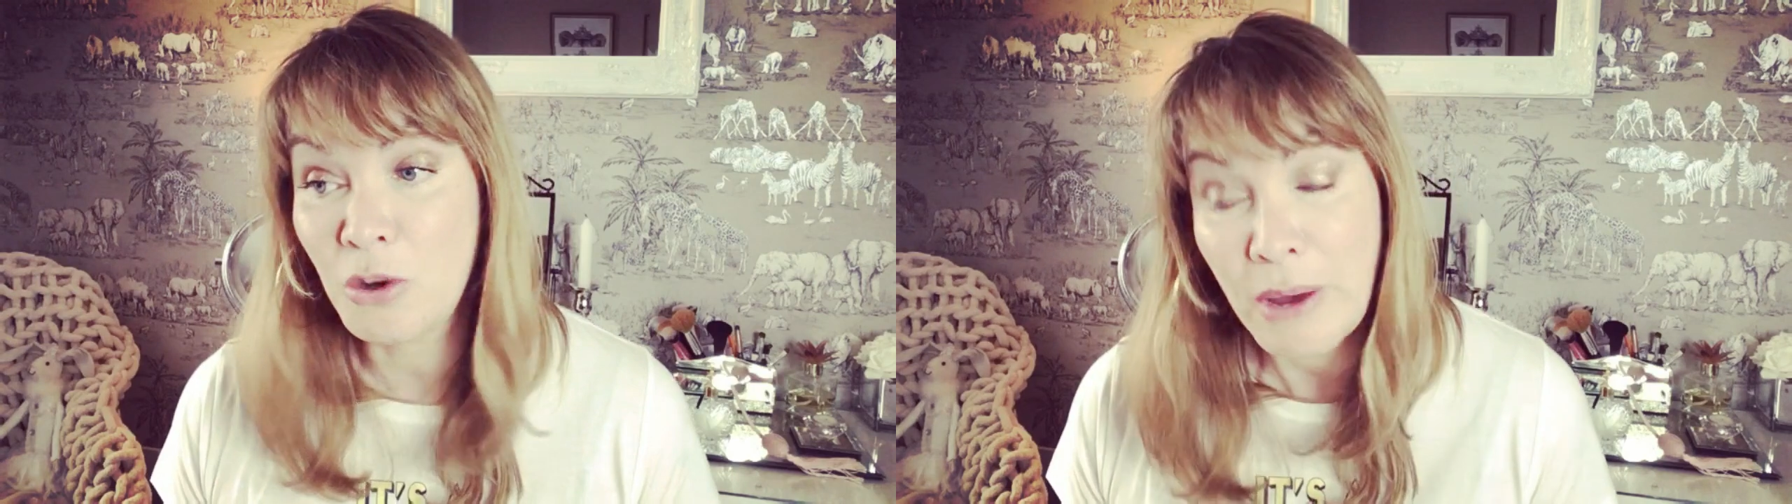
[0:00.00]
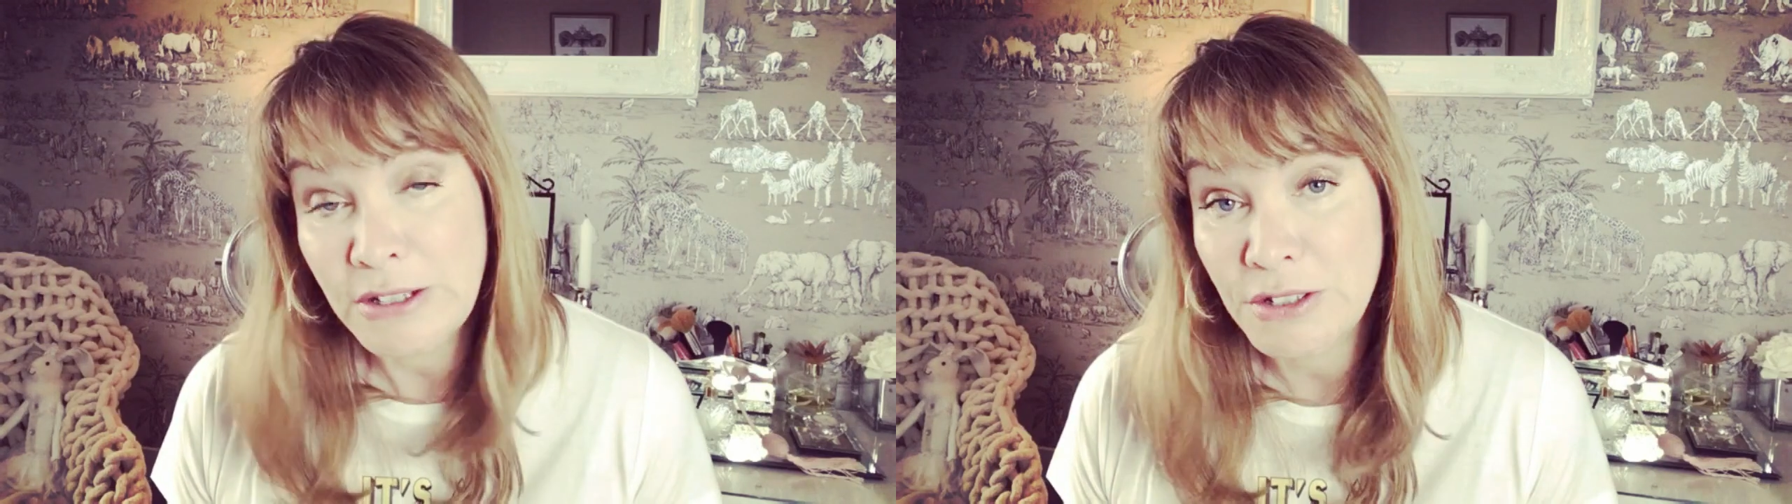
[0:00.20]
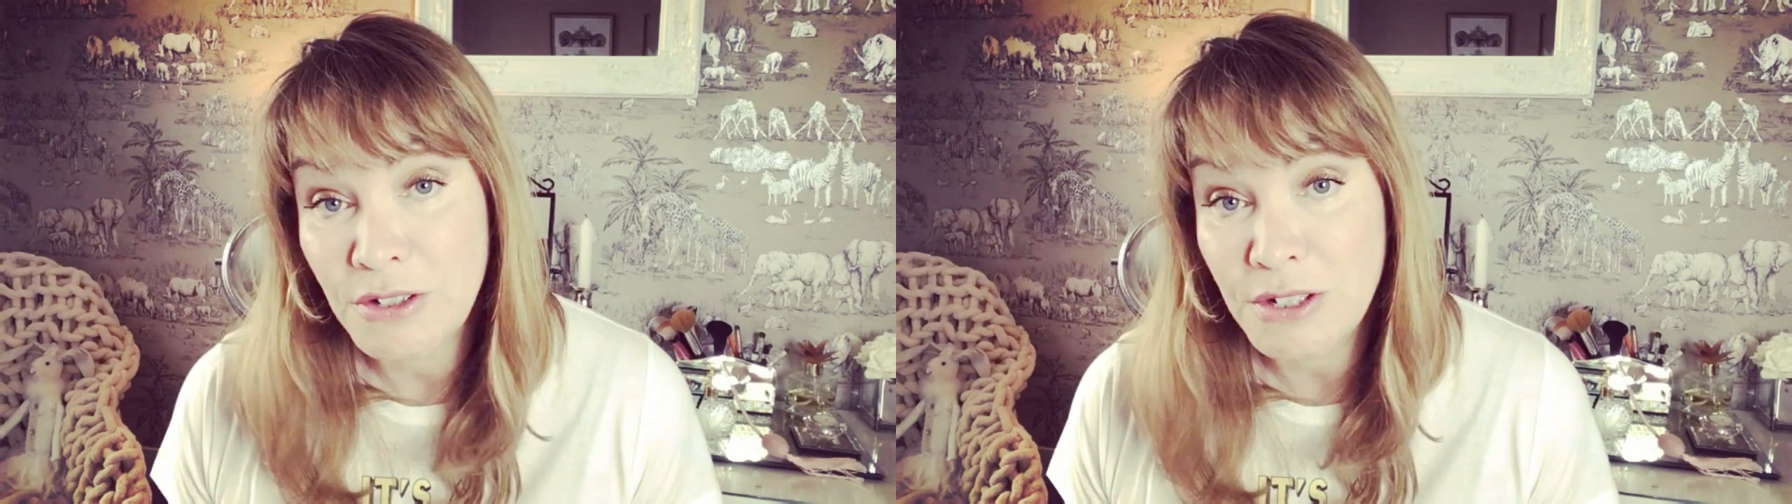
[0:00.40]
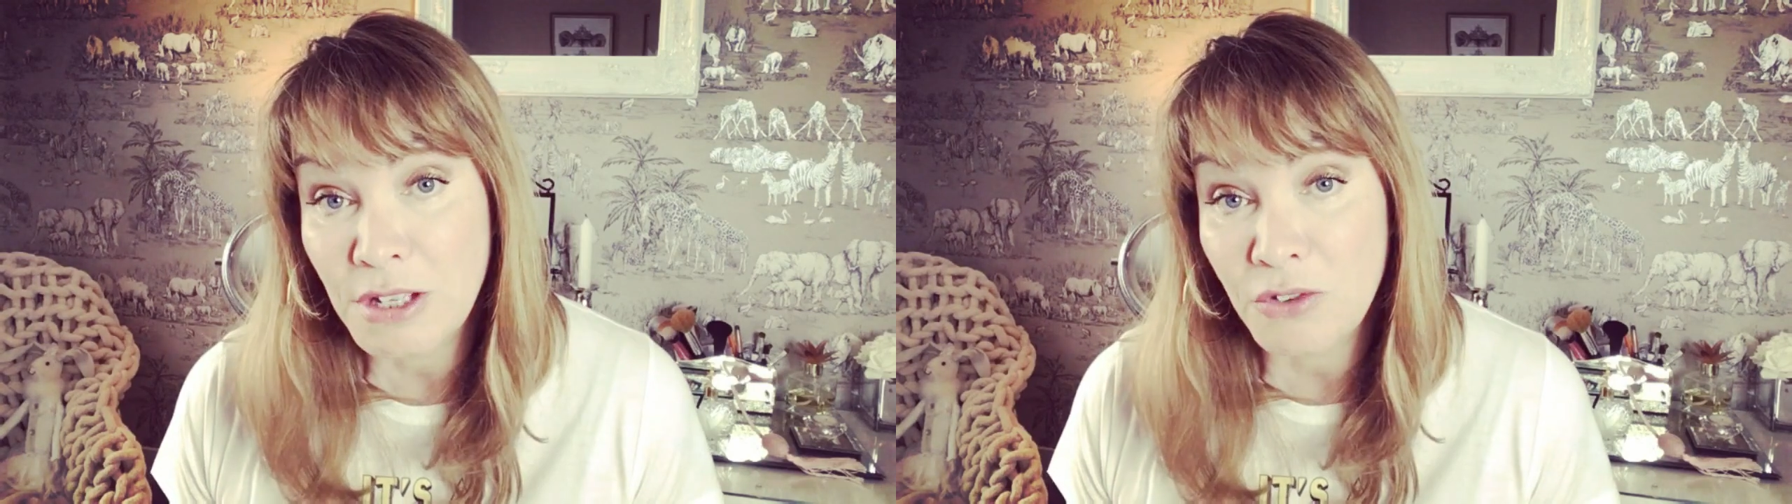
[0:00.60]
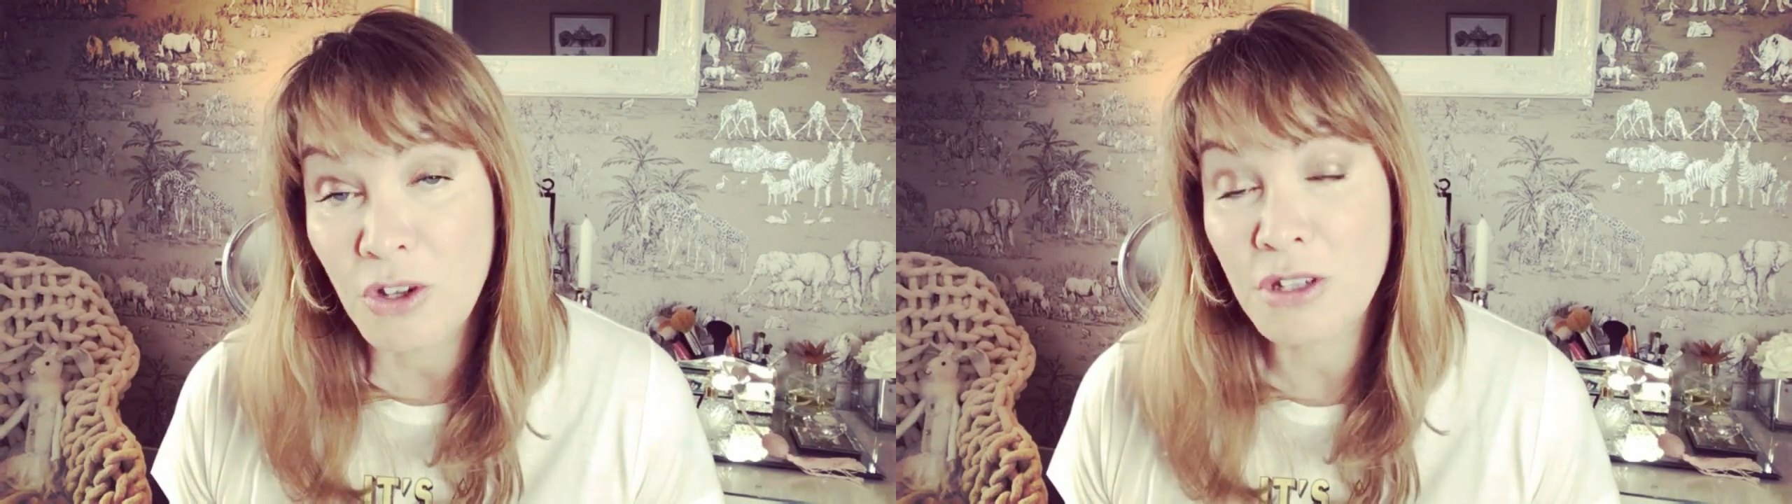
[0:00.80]
questions
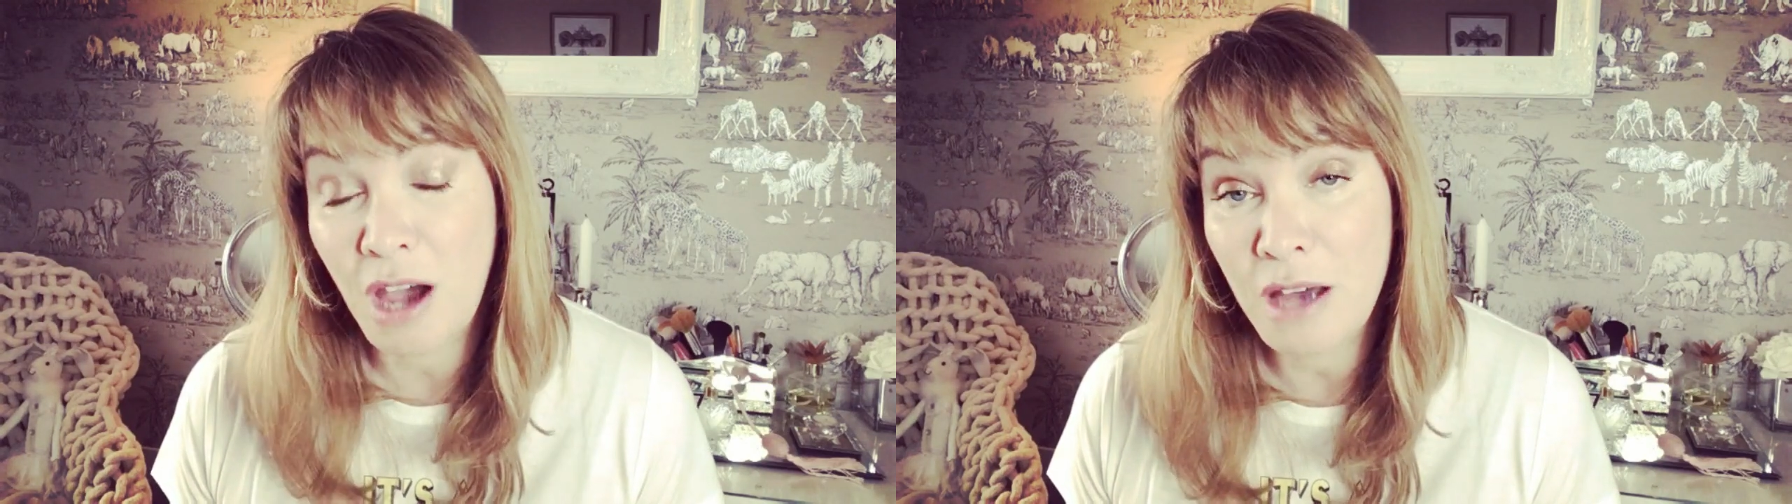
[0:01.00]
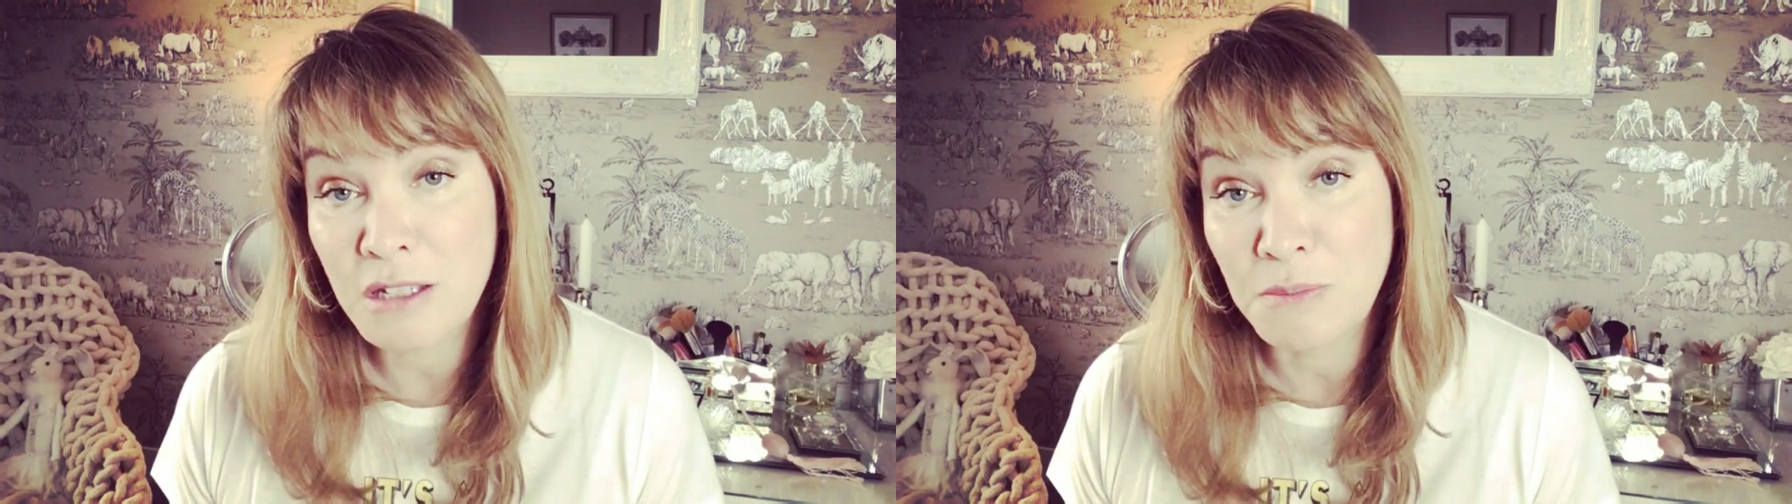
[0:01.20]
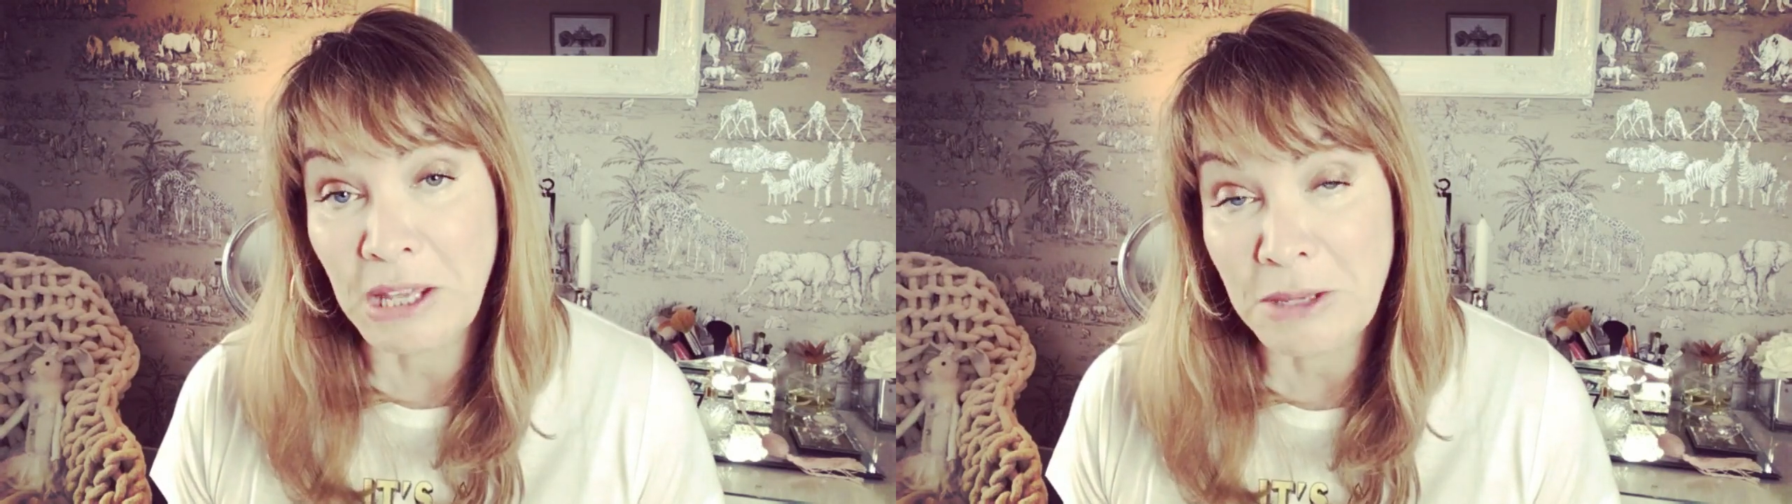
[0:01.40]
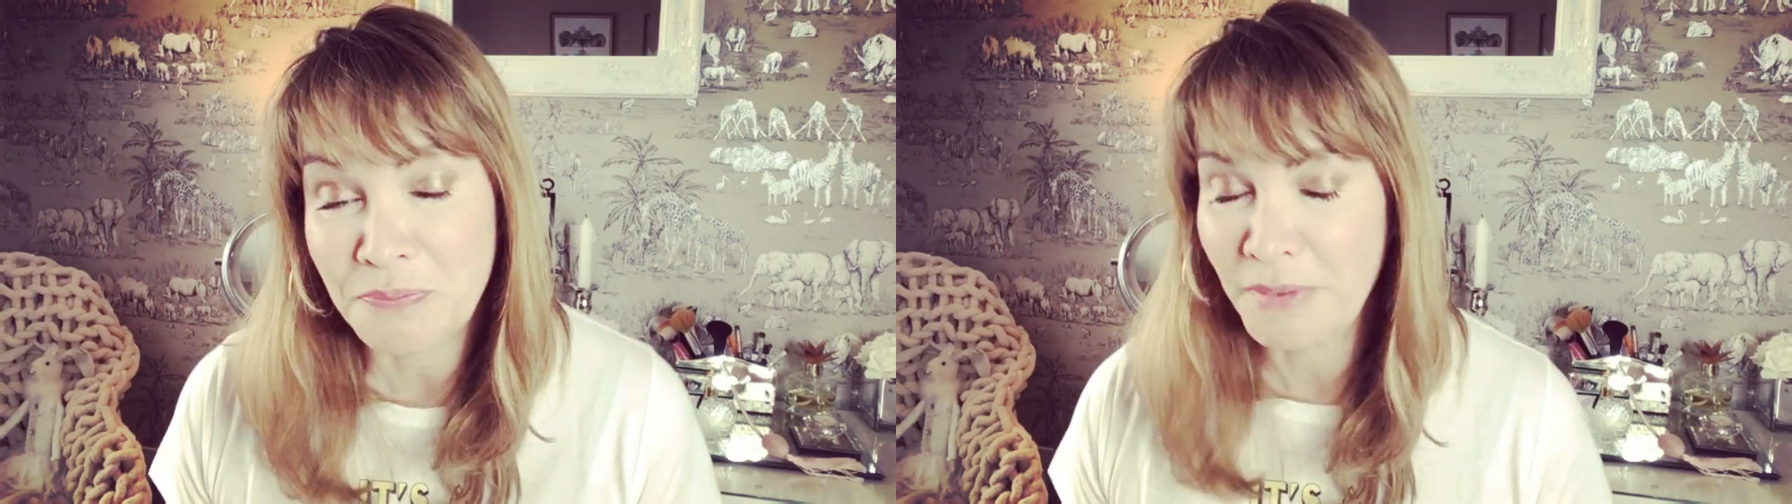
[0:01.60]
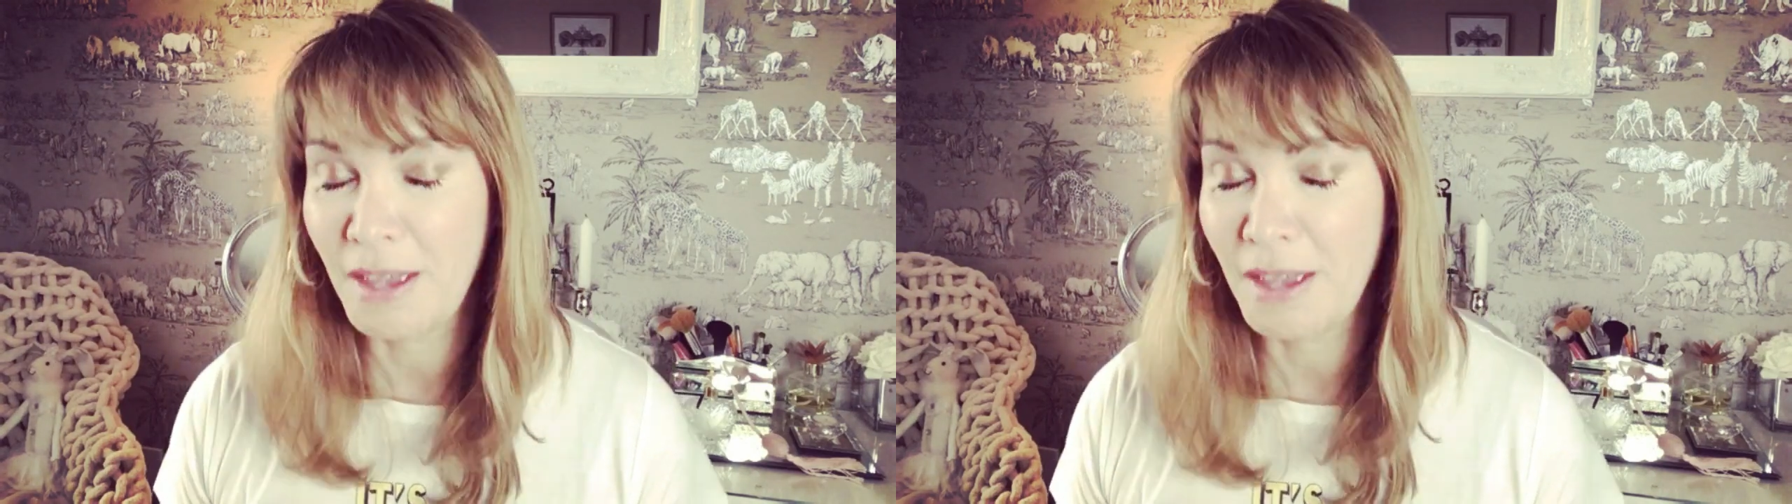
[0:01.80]
that you've got to ask me.